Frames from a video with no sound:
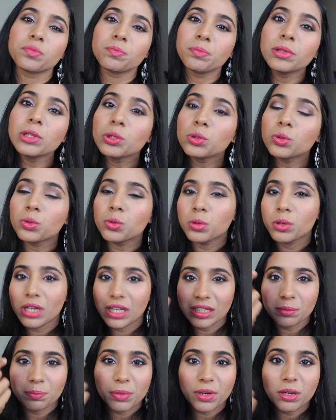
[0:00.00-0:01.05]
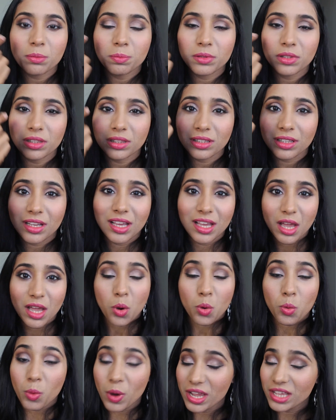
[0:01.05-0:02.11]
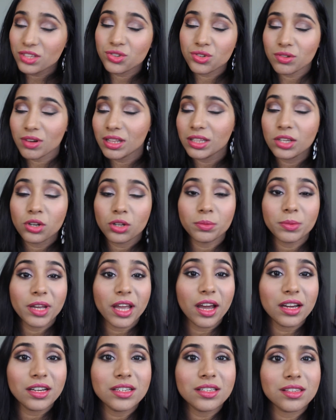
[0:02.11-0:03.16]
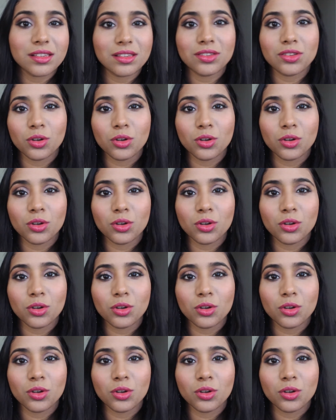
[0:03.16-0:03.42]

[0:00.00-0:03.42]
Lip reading: blue and purple veins running on my eyes.